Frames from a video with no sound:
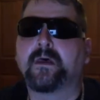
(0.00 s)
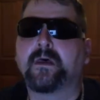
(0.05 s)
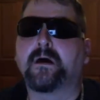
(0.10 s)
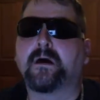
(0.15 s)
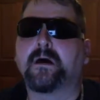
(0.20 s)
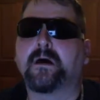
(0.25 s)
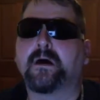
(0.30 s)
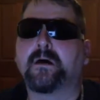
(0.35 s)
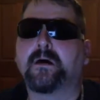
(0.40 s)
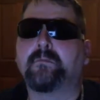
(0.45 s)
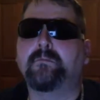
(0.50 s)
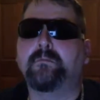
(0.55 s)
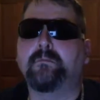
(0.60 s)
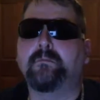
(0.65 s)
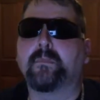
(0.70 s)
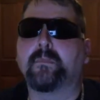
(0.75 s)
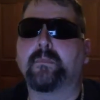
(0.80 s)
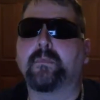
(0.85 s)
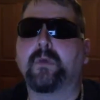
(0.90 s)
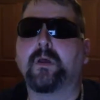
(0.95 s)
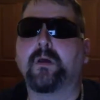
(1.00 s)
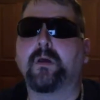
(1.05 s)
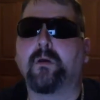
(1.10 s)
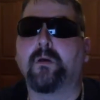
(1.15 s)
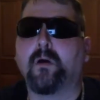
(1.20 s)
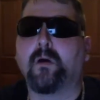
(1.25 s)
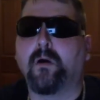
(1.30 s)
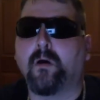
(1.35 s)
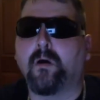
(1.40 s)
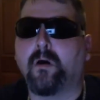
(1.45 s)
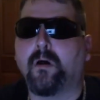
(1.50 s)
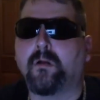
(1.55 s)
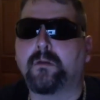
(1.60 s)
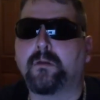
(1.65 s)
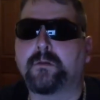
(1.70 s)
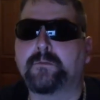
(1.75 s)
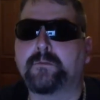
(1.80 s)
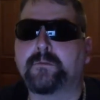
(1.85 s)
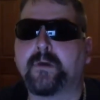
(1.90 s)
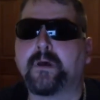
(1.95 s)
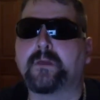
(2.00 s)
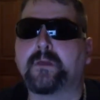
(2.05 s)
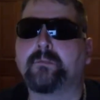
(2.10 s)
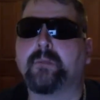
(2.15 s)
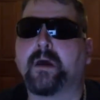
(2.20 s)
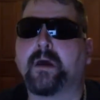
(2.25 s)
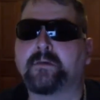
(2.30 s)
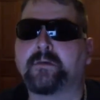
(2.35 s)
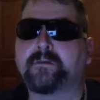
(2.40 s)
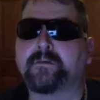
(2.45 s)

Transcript: um, all done by